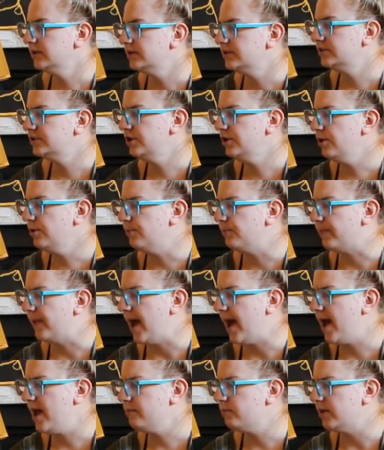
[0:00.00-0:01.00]
Too
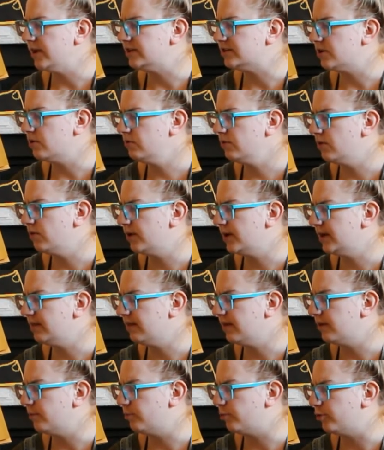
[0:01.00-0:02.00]
bad we don't know any
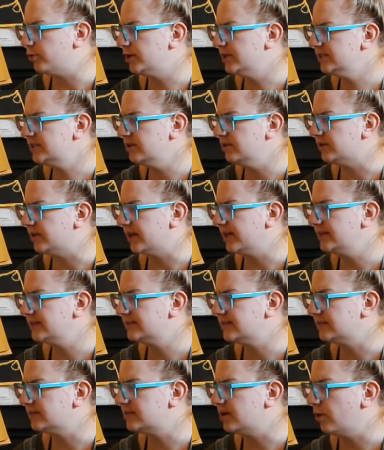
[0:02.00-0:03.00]
little boys who'd like
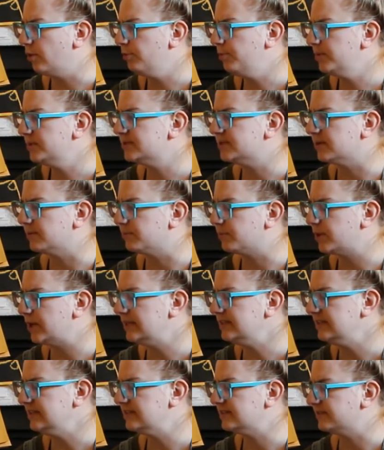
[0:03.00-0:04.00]
to open some
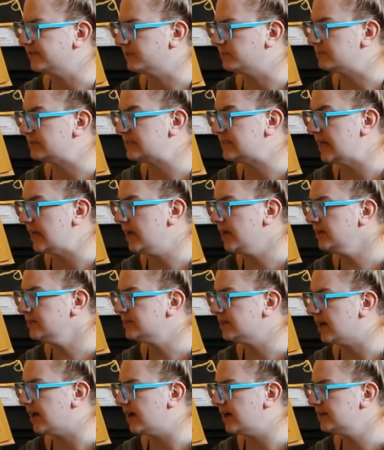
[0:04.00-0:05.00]
presents from
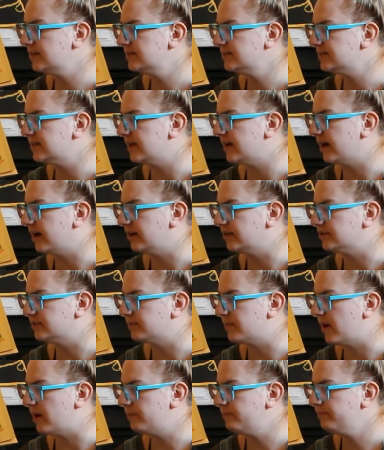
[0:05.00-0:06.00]
Santa, said Harold's
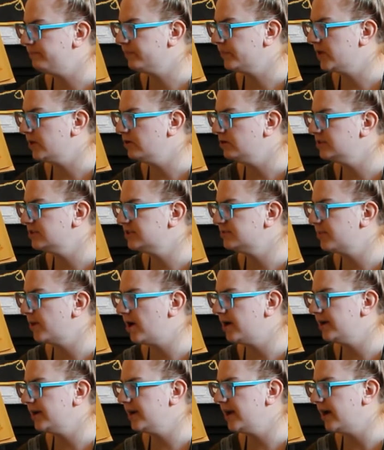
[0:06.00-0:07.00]
mom, who'd
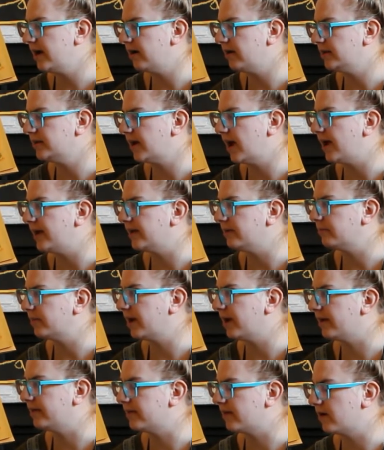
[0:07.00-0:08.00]
spotted Harold hiding
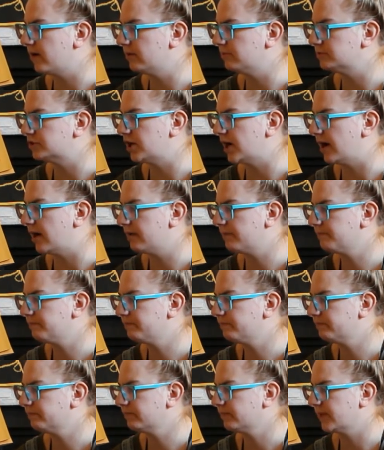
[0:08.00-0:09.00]
behind the armchair.
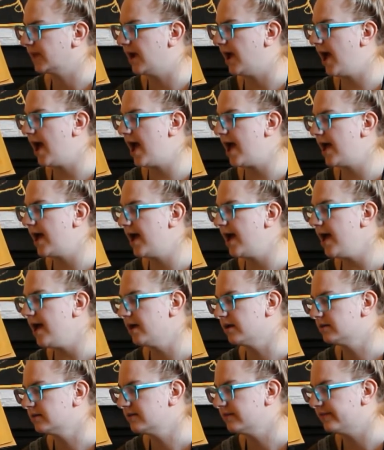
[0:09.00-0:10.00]

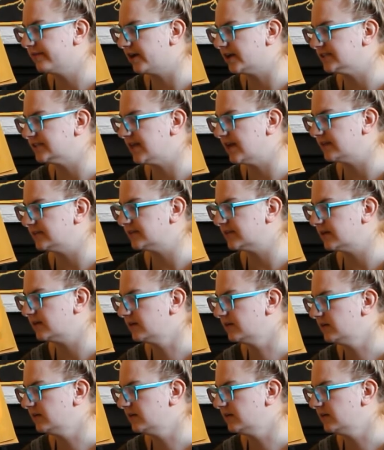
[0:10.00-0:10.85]
Aha! Thought Santa.